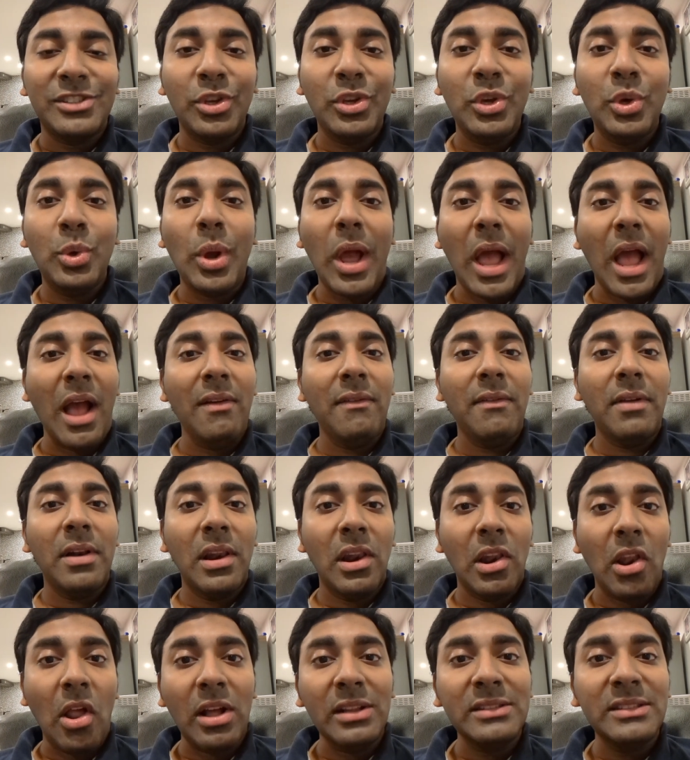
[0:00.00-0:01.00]
So you have
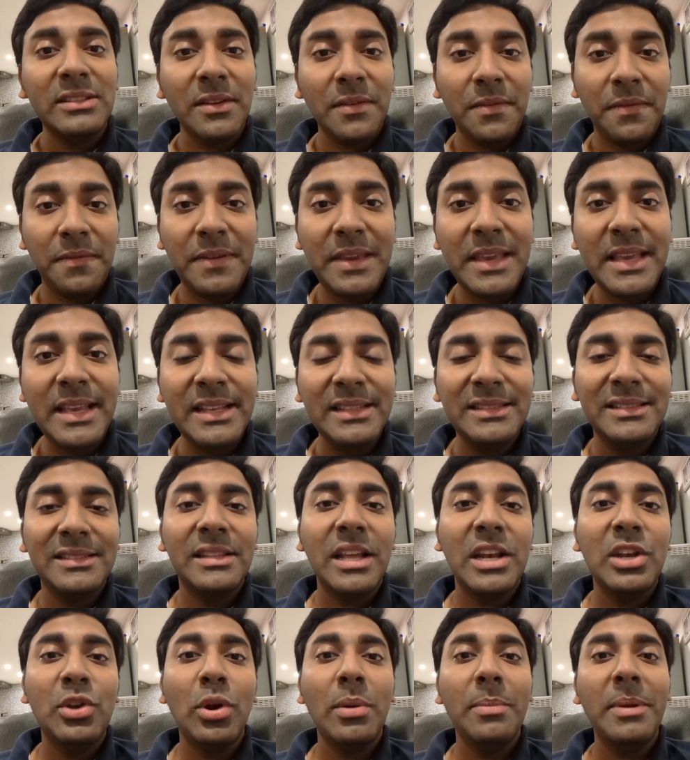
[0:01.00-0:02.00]
lots of fees
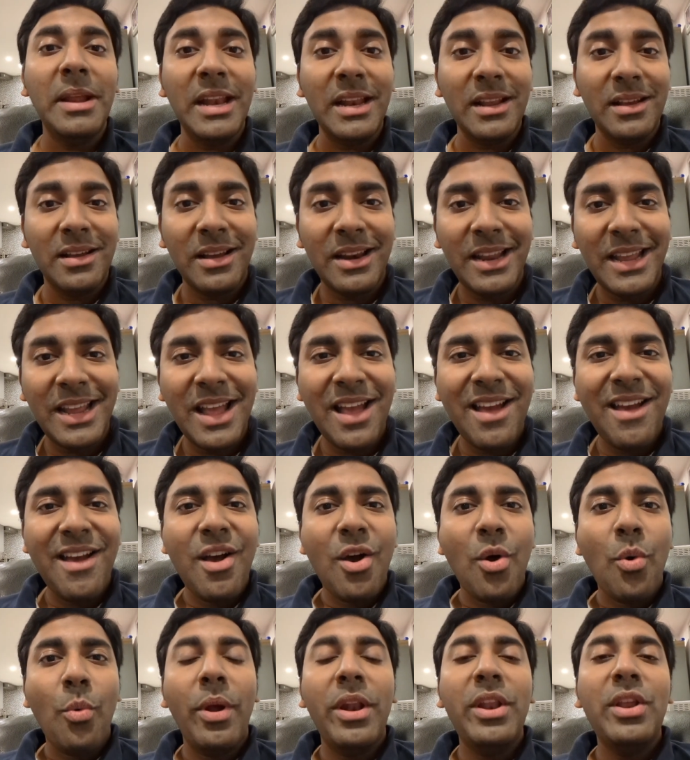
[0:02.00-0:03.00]
that you'll be incurring
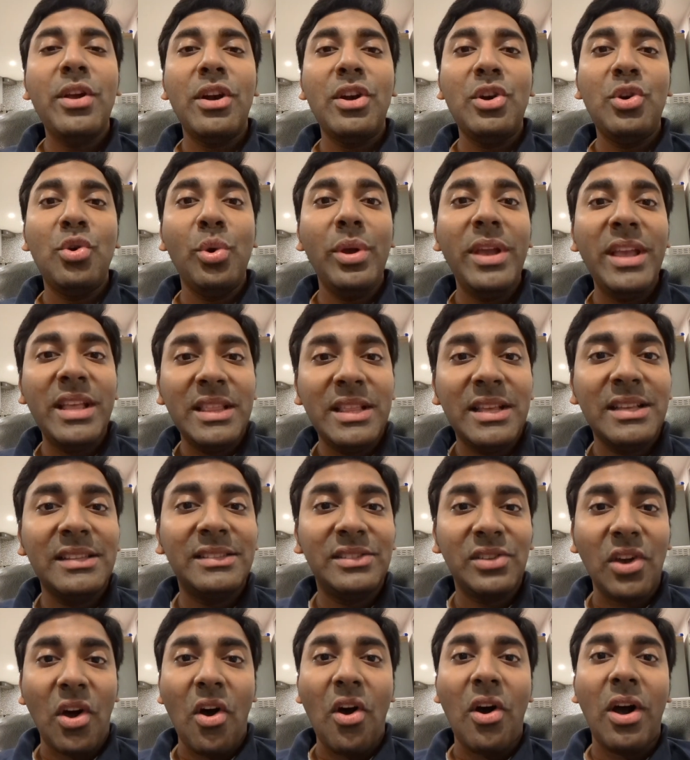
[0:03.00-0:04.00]
when you're doing
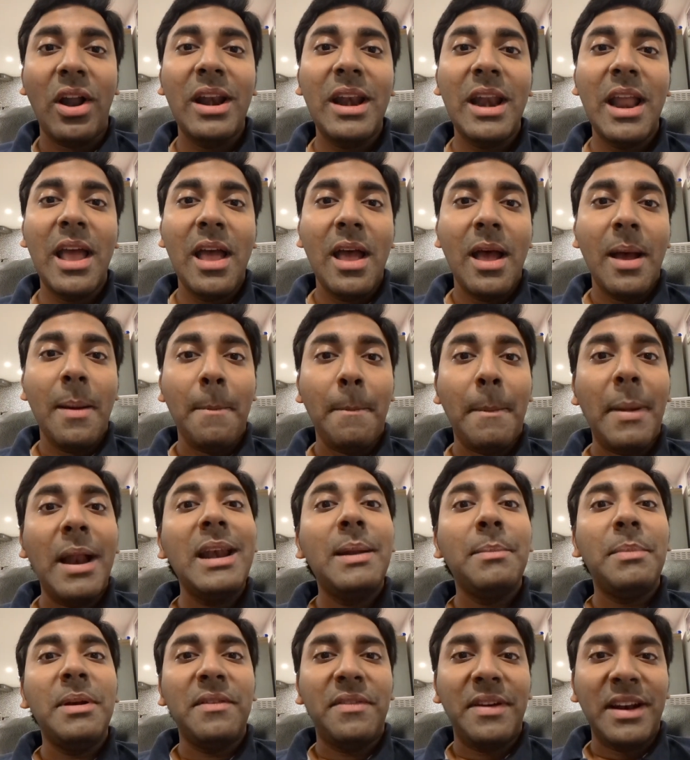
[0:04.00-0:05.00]
this on
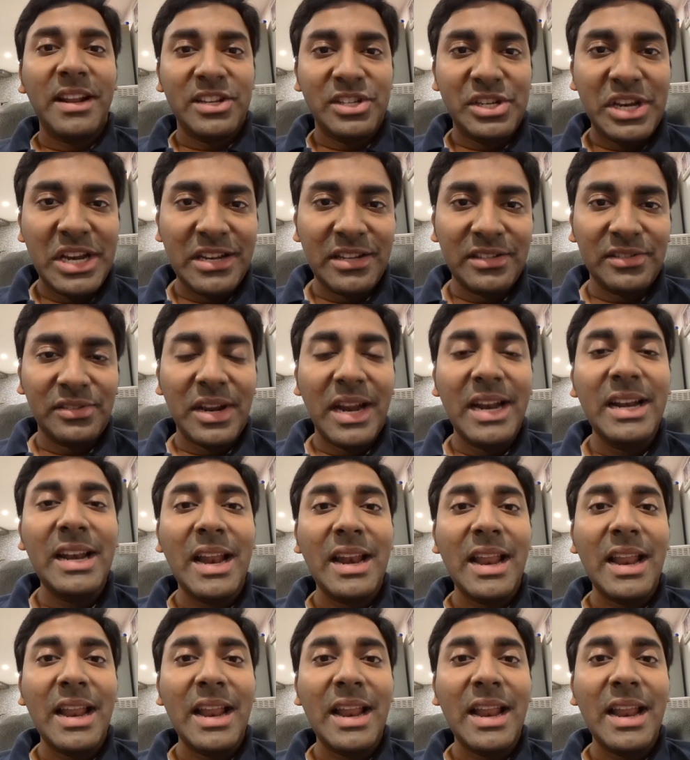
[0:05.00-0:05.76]
multiple different exchanges, right?